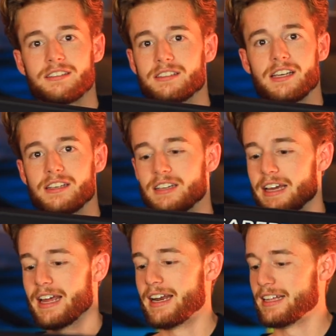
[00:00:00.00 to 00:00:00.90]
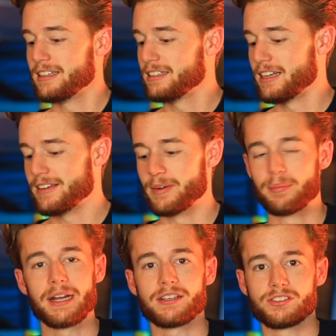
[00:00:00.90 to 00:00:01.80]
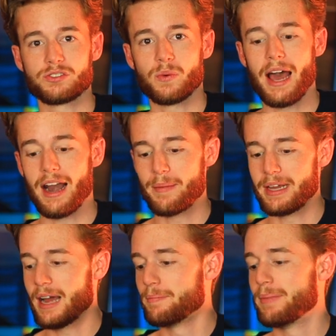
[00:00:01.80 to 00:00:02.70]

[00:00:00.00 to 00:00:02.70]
See, and it didn't even break a sweat. I mean, I'm